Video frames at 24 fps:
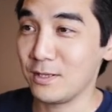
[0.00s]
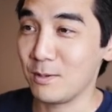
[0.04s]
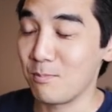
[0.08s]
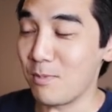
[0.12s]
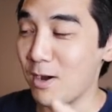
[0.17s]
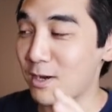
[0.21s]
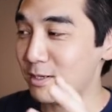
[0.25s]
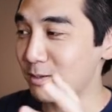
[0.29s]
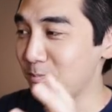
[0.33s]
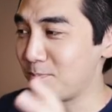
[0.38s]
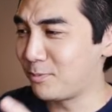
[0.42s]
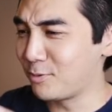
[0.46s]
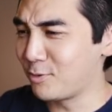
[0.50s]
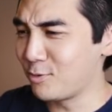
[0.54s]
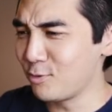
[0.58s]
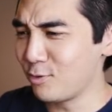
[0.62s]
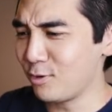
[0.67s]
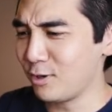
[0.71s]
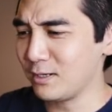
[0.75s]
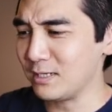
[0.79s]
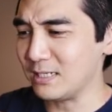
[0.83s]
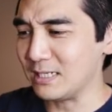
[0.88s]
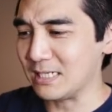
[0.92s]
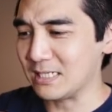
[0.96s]
The
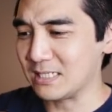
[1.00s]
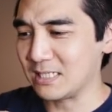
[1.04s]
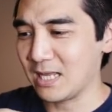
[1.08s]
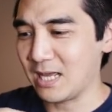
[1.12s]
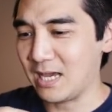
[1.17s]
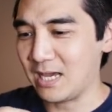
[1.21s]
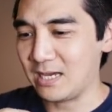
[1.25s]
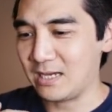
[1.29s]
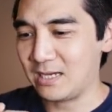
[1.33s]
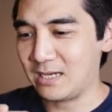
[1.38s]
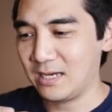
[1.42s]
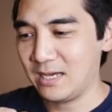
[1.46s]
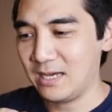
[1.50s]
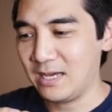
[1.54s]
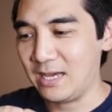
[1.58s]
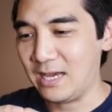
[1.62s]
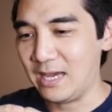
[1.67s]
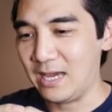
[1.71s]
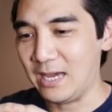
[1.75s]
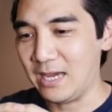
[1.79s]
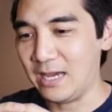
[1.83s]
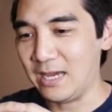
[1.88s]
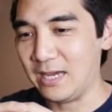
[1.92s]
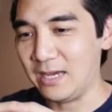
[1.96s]
manapua is like
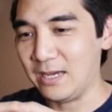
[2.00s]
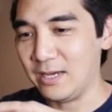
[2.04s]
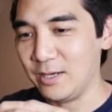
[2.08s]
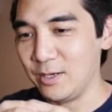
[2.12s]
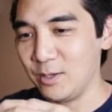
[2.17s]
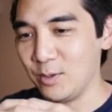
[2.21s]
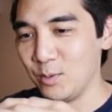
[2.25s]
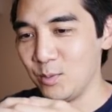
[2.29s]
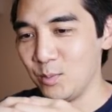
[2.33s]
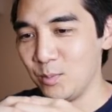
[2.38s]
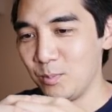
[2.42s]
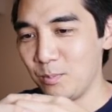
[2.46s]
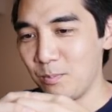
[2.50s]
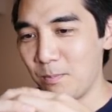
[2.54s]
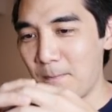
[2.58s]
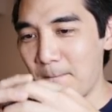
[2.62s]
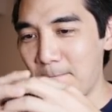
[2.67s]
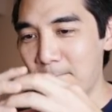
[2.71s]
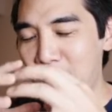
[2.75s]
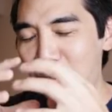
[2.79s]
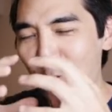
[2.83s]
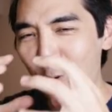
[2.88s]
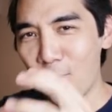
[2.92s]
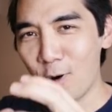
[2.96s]
a
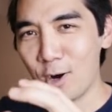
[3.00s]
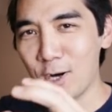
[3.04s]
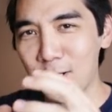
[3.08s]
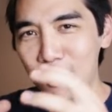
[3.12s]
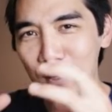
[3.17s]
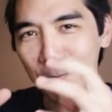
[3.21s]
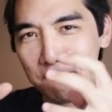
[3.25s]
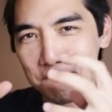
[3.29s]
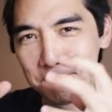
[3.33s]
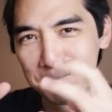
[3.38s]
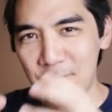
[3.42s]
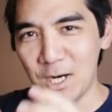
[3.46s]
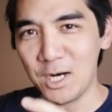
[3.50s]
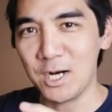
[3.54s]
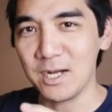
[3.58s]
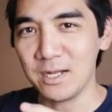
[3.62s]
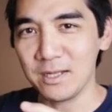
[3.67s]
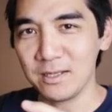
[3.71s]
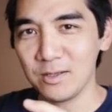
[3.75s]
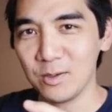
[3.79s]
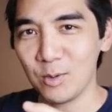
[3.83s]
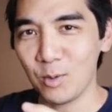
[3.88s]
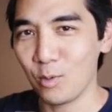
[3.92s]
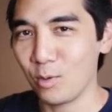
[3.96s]
pork
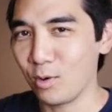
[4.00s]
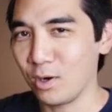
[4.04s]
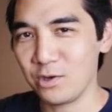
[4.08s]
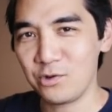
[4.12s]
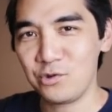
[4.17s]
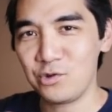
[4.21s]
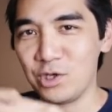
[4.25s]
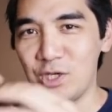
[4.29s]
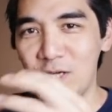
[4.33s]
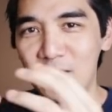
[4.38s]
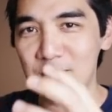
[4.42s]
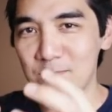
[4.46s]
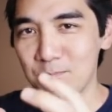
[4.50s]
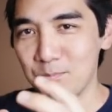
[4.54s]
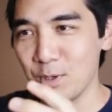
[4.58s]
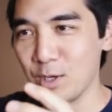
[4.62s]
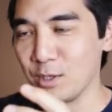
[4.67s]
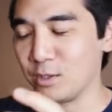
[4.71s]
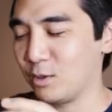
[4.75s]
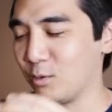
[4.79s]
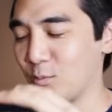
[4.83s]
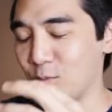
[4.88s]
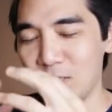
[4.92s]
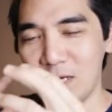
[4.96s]
bun or a chicken
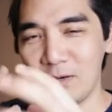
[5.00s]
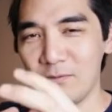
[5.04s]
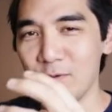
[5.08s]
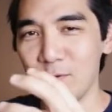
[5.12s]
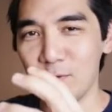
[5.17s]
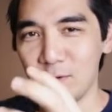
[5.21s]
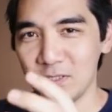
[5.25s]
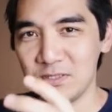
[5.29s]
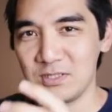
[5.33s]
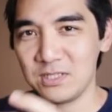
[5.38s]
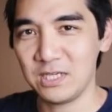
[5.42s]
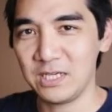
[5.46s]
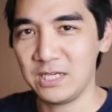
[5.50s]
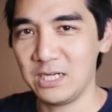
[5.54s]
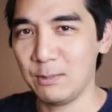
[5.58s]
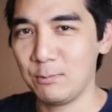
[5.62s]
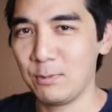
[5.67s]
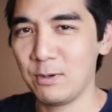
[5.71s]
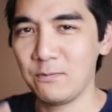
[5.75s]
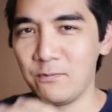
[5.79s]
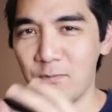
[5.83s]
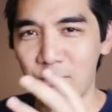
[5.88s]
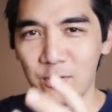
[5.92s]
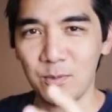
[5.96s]
bun or whatever you want to stick in it,
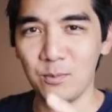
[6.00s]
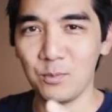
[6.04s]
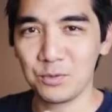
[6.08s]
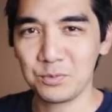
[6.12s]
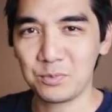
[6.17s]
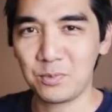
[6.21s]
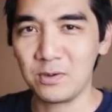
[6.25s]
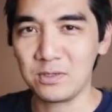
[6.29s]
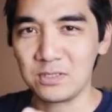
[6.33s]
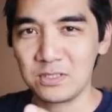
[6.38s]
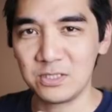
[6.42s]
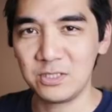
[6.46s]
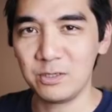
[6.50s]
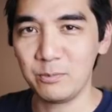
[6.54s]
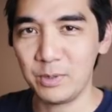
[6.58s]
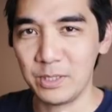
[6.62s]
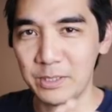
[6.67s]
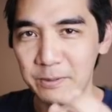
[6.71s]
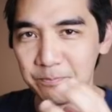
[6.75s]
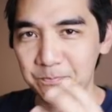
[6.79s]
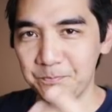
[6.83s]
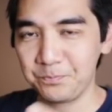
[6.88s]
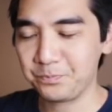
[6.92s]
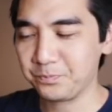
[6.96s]
but for the most part it's going to be